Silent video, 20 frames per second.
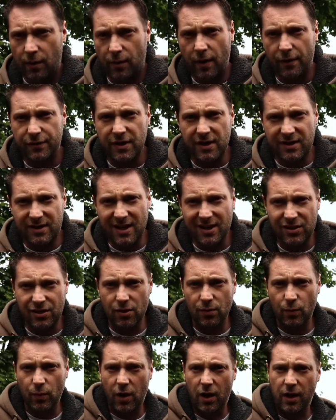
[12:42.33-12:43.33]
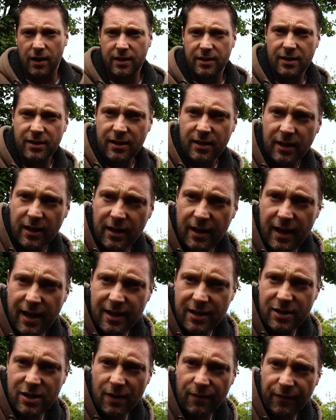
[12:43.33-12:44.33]
Obviously, distant wise
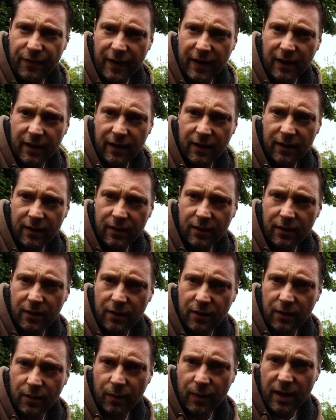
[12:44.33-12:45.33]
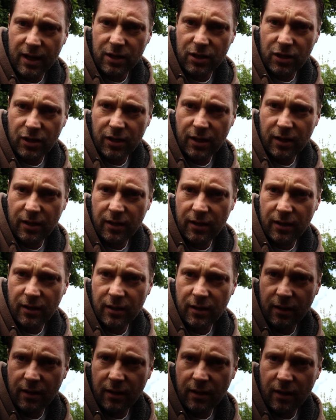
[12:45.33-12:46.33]
is something which
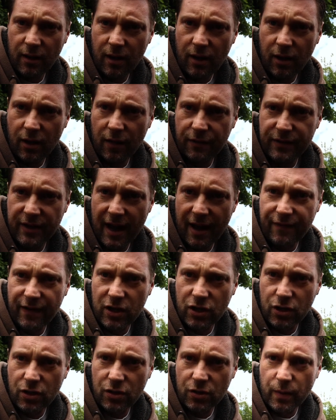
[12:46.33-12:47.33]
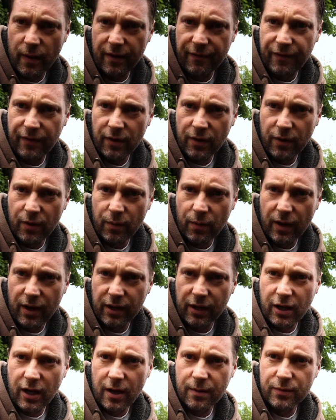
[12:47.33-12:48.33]
I obviously have issues with when
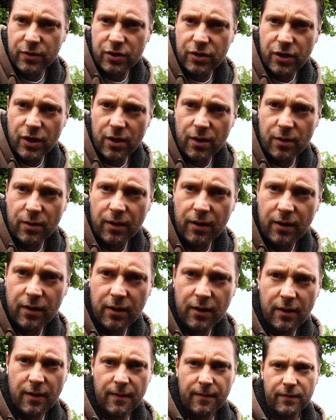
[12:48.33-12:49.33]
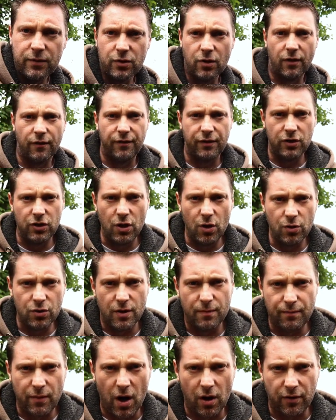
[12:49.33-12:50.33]
it comes to sort of
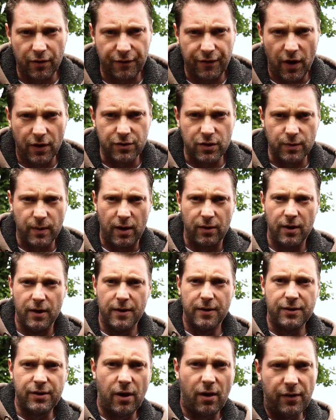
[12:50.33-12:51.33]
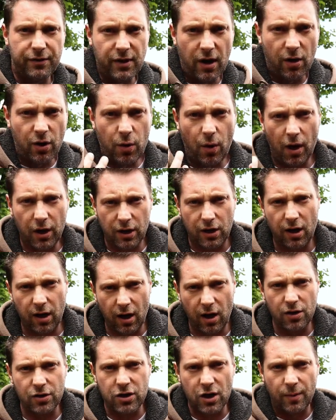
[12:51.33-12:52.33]
using microphones as well. So obviously I'm quite
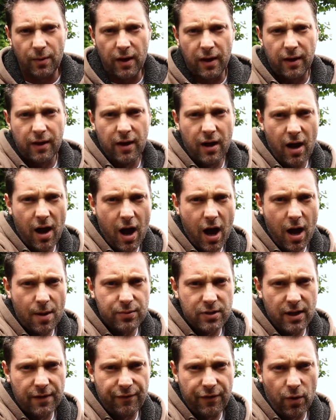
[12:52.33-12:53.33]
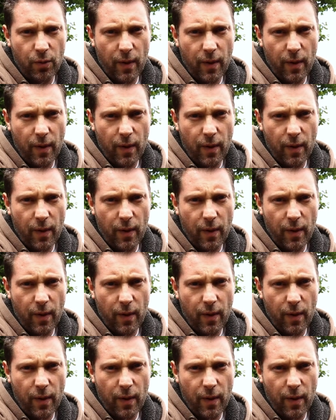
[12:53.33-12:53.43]
close, I'm an arm's length